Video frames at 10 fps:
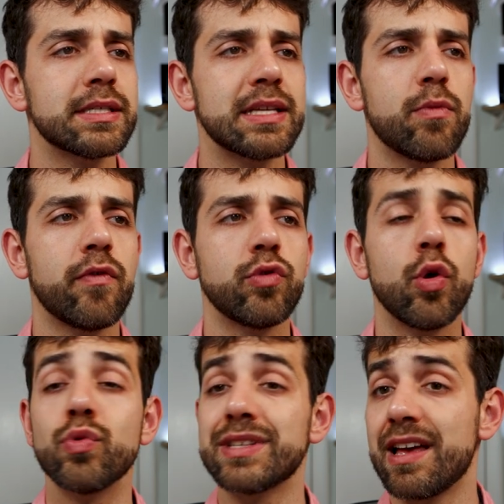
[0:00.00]
Some of
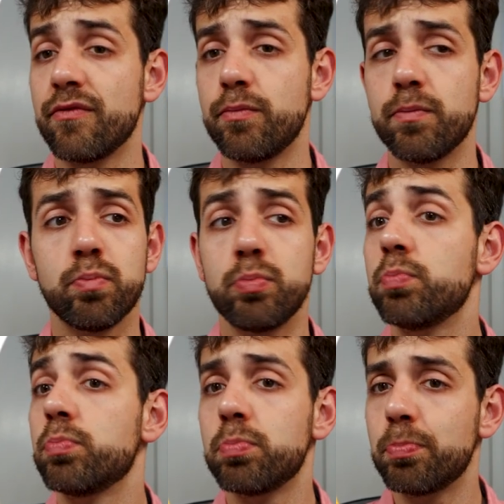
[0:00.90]
those have
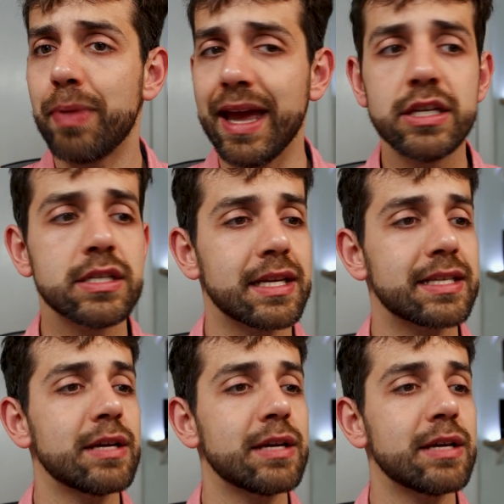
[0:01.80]
pages and